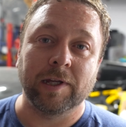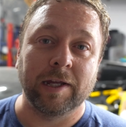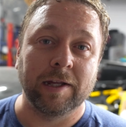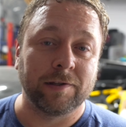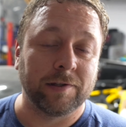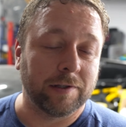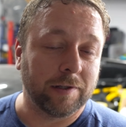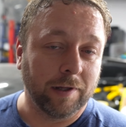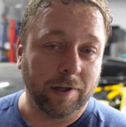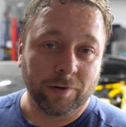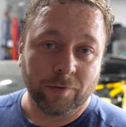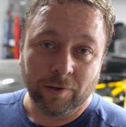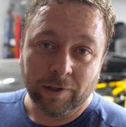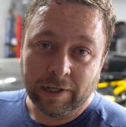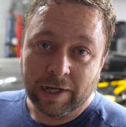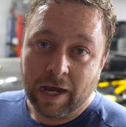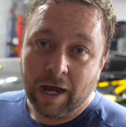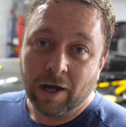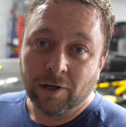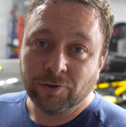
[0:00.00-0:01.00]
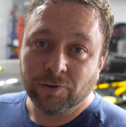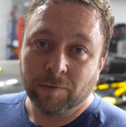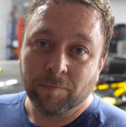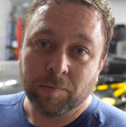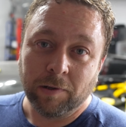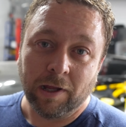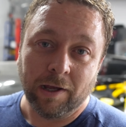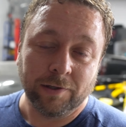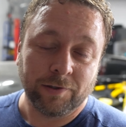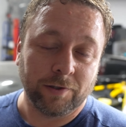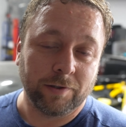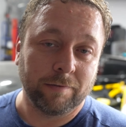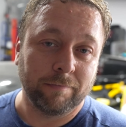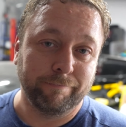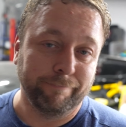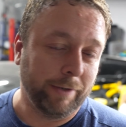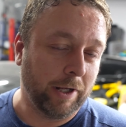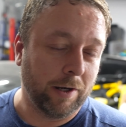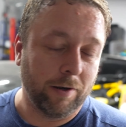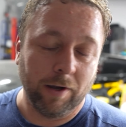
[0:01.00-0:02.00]
It's literally 100 plus,
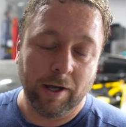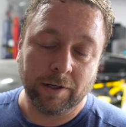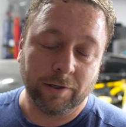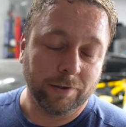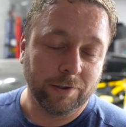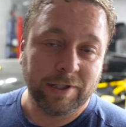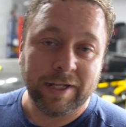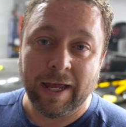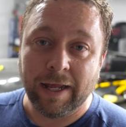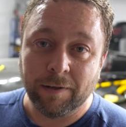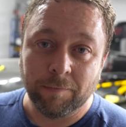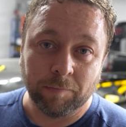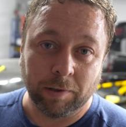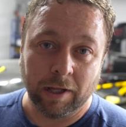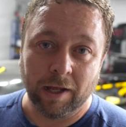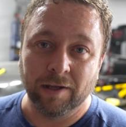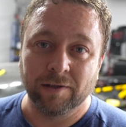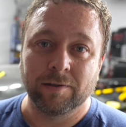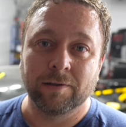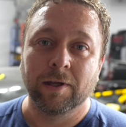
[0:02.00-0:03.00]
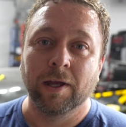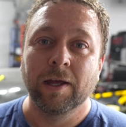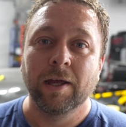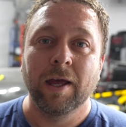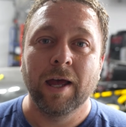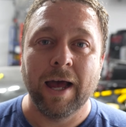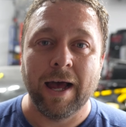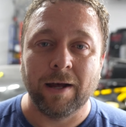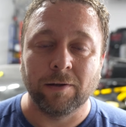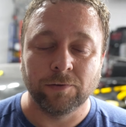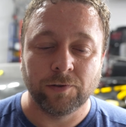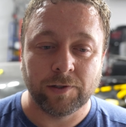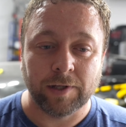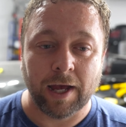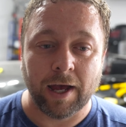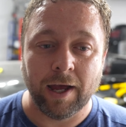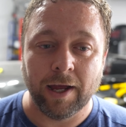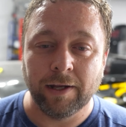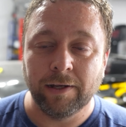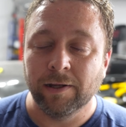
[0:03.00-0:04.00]
you know, 110 plus
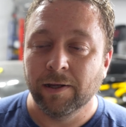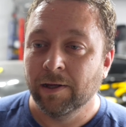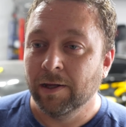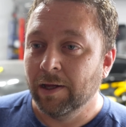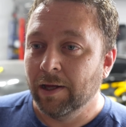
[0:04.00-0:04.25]
outside.